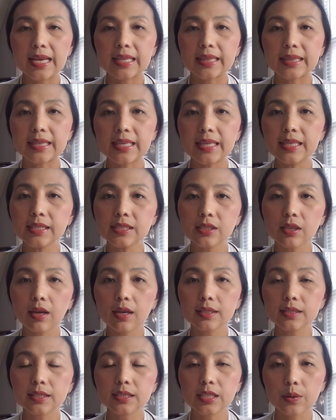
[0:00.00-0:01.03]
These
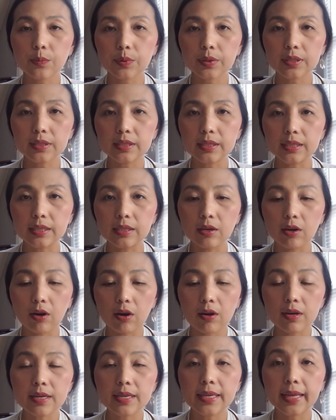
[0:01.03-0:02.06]
thoughts typically
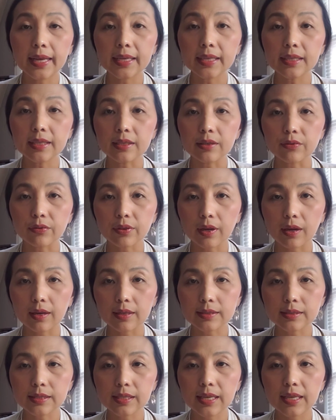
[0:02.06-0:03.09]
are negative
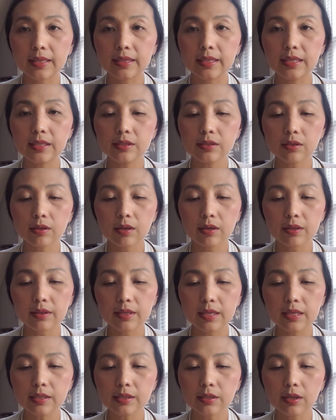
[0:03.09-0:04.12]
thoughts, and
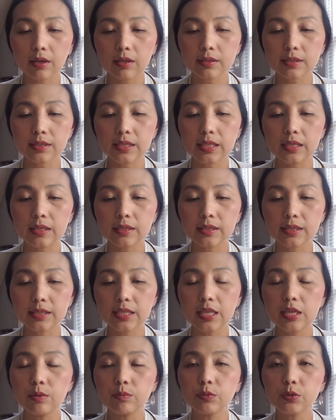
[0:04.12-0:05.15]
these thoughts
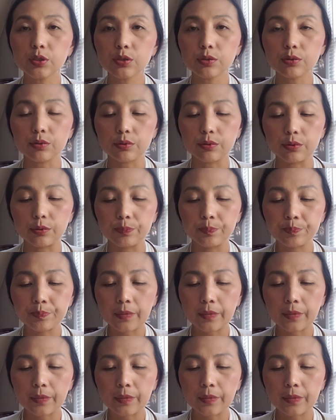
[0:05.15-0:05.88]
seem to